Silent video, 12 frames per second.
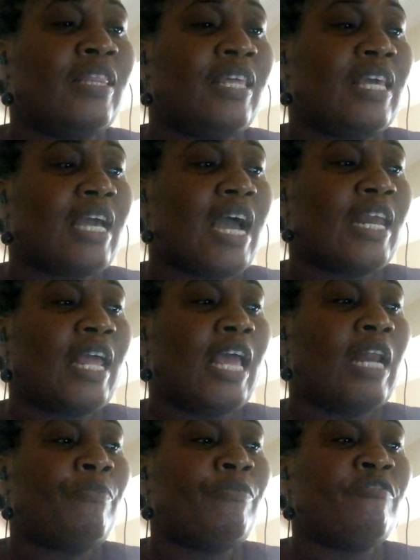they can
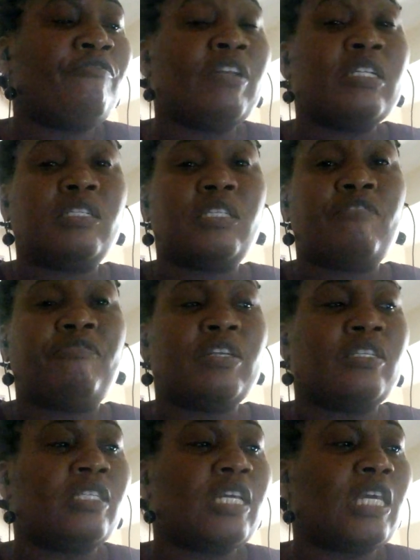help you feel safe
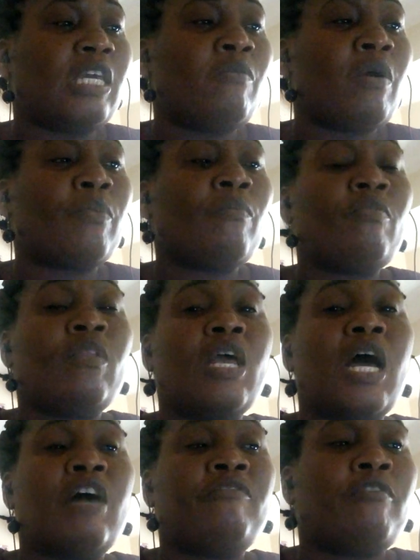and secure.
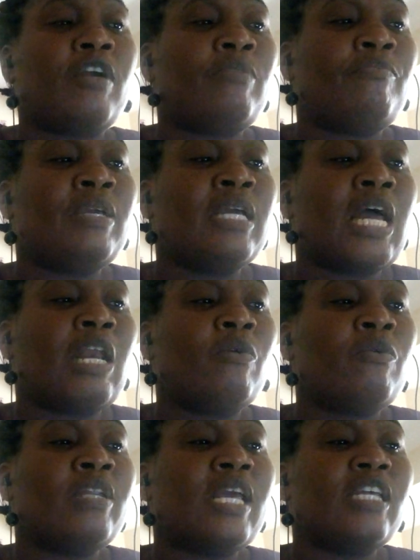Avoid being
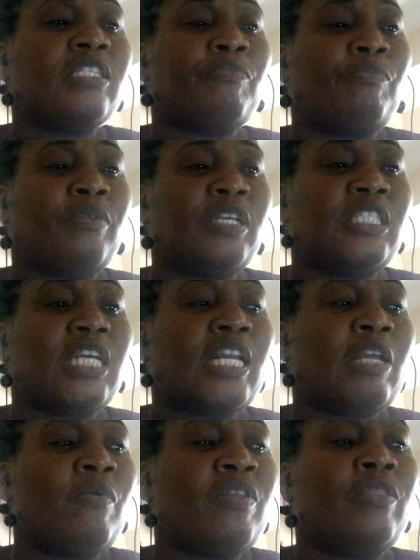alone,
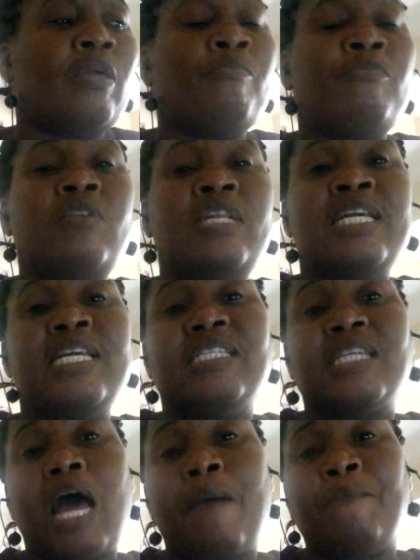especially when the bullying is
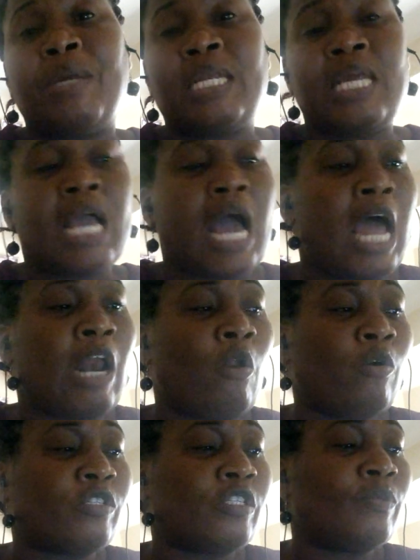happening a
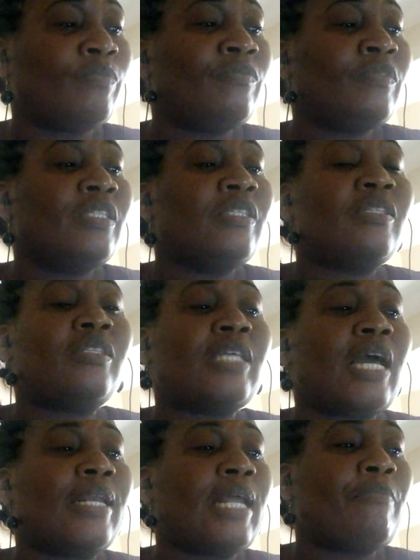lot.
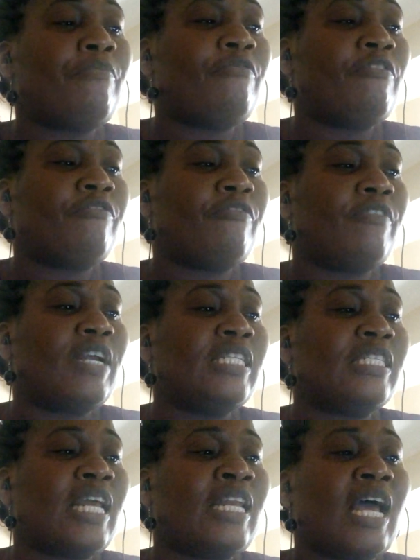Stand up for
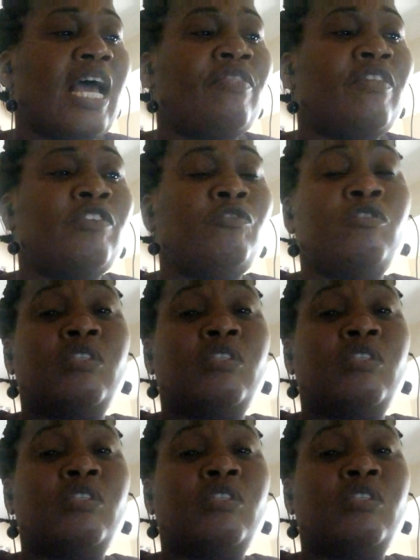friends and others you